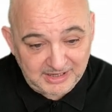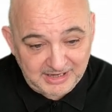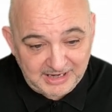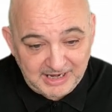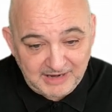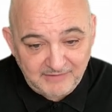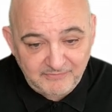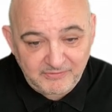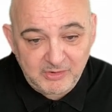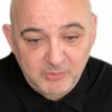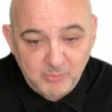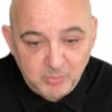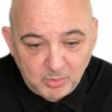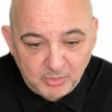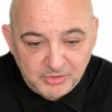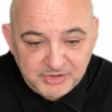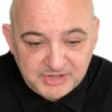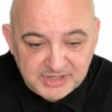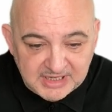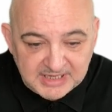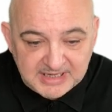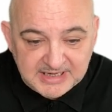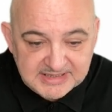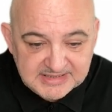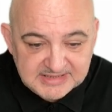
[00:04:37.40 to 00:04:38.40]

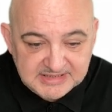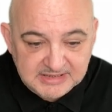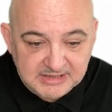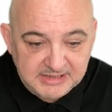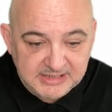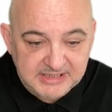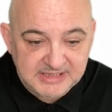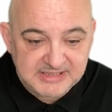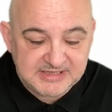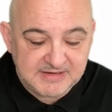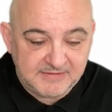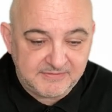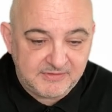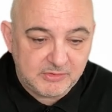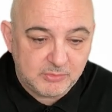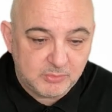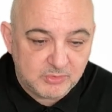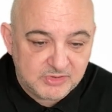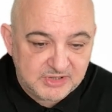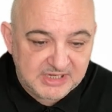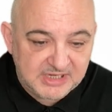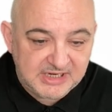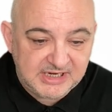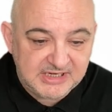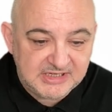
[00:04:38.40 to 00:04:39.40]
everyone needs leads,
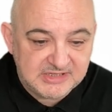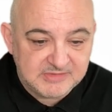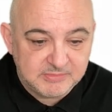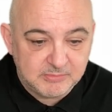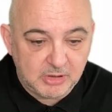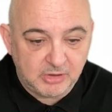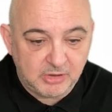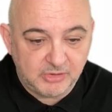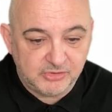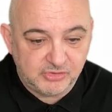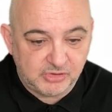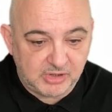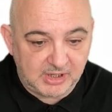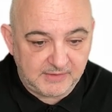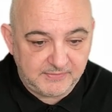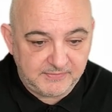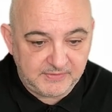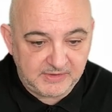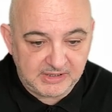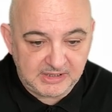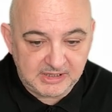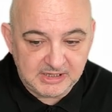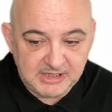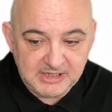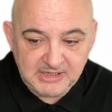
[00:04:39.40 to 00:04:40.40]
everyone needs more
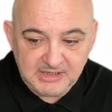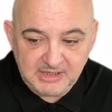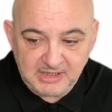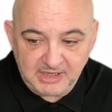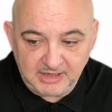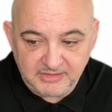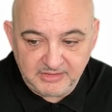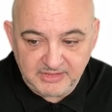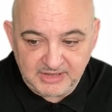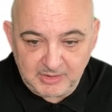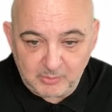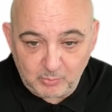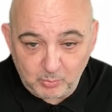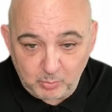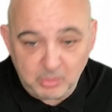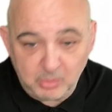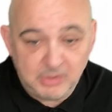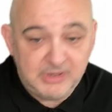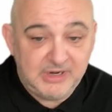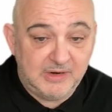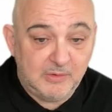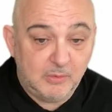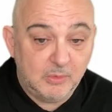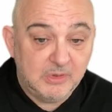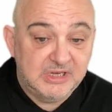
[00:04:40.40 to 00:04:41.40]
traffic. And that
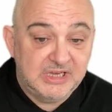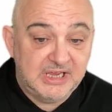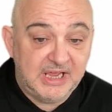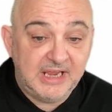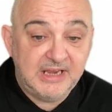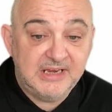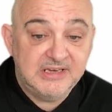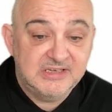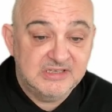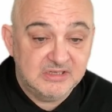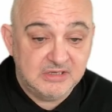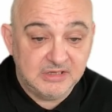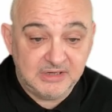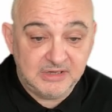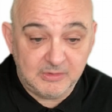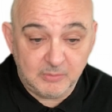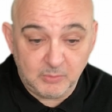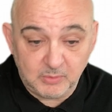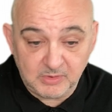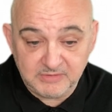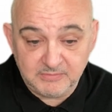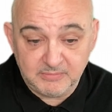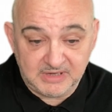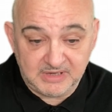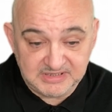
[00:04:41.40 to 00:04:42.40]
1 hour case study
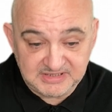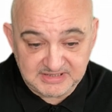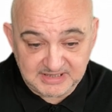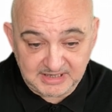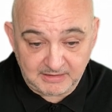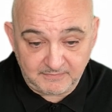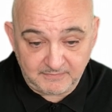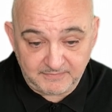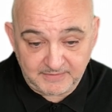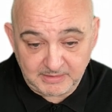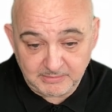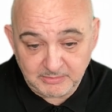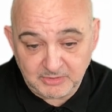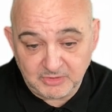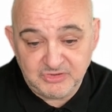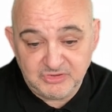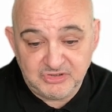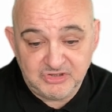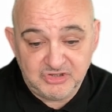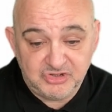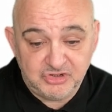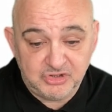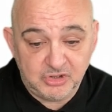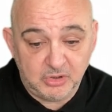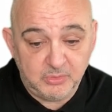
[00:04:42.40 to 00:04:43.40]
with myself, I'm going
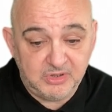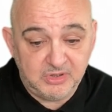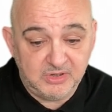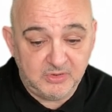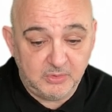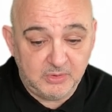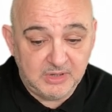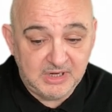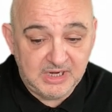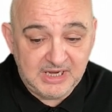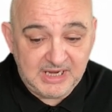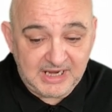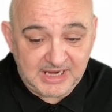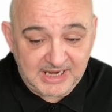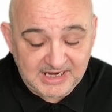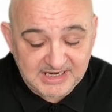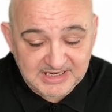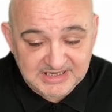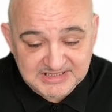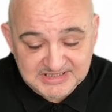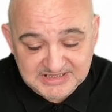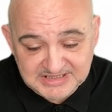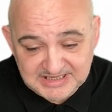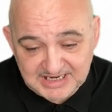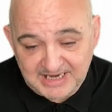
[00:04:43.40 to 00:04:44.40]
to show you
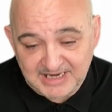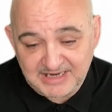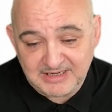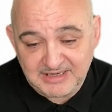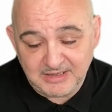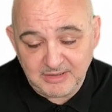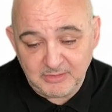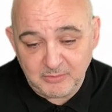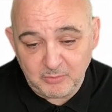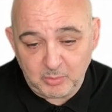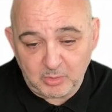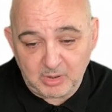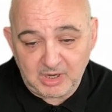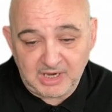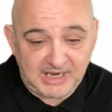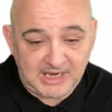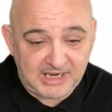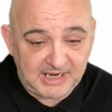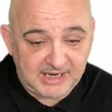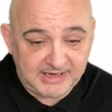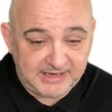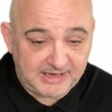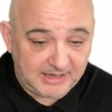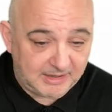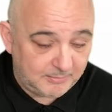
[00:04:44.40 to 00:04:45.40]
exactly what
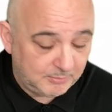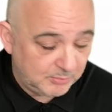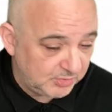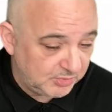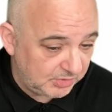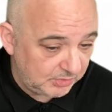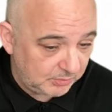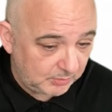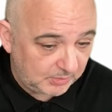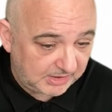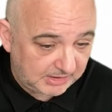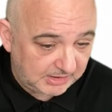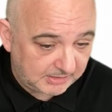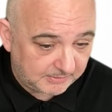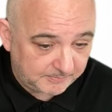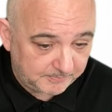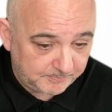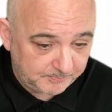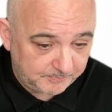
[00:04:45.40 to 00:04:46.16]
I am doing.